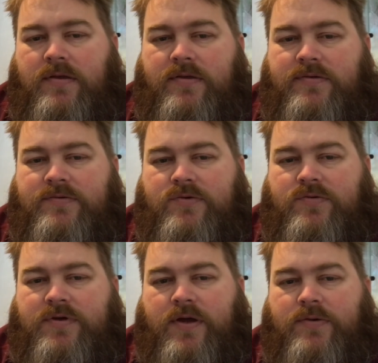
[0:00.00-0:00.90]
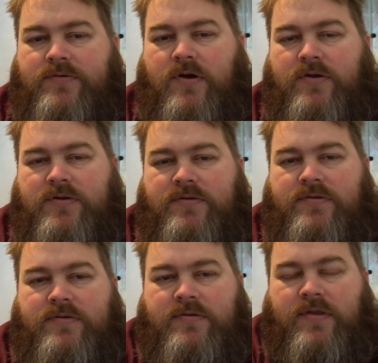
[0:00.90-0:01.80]
the story goes on,
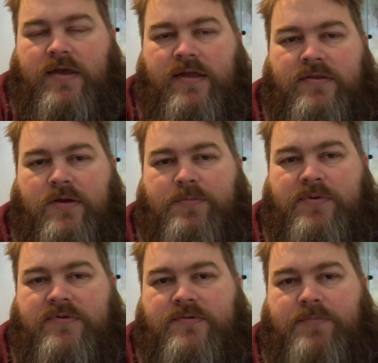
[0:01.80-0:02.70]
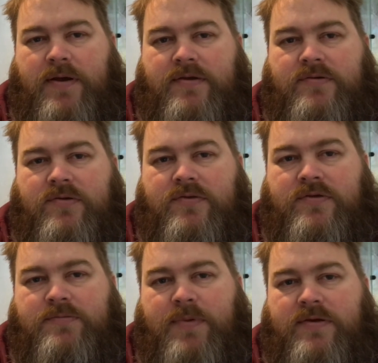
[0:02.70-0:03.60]
and they end up in space on this
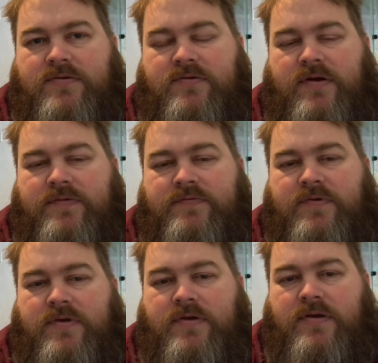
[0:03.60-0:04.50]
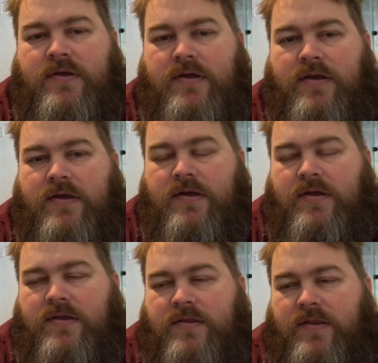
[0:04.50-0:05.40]
spacecraft.
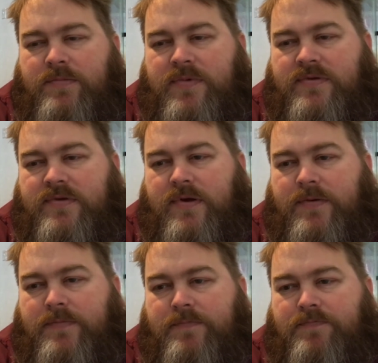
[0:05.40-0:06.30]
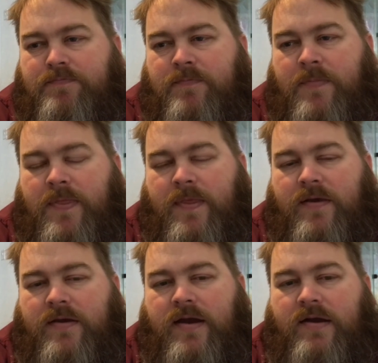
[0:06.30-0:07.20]
They meet a
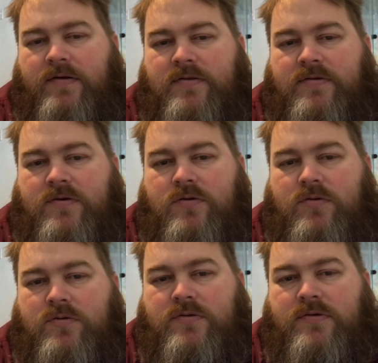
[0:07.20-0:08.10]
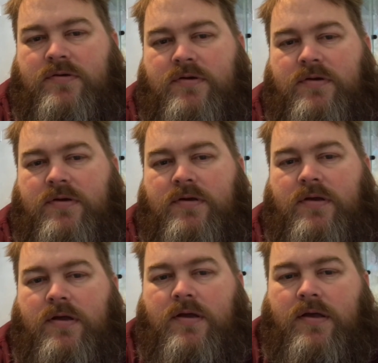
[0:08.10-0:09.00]
character called
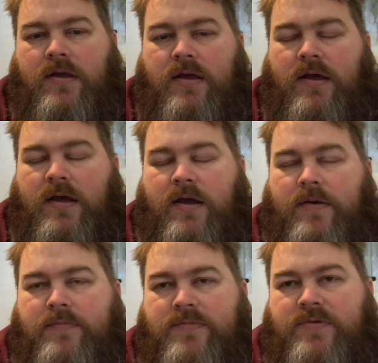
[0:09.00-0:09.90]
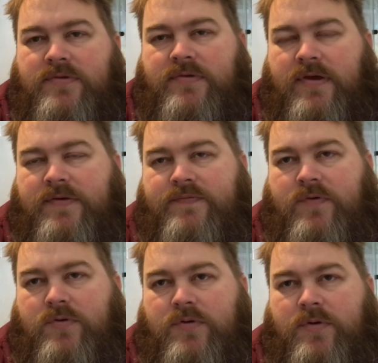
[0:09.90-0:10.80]

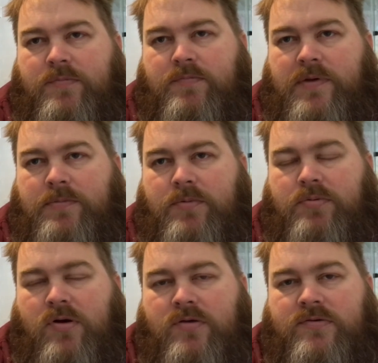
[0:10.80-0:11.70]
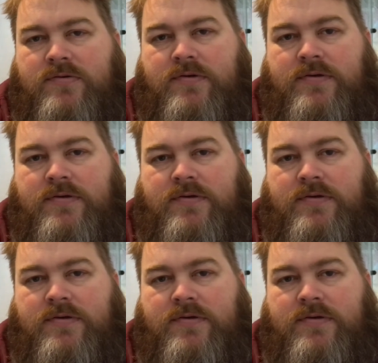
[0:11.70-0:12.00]
Zaphod Beeblebrox,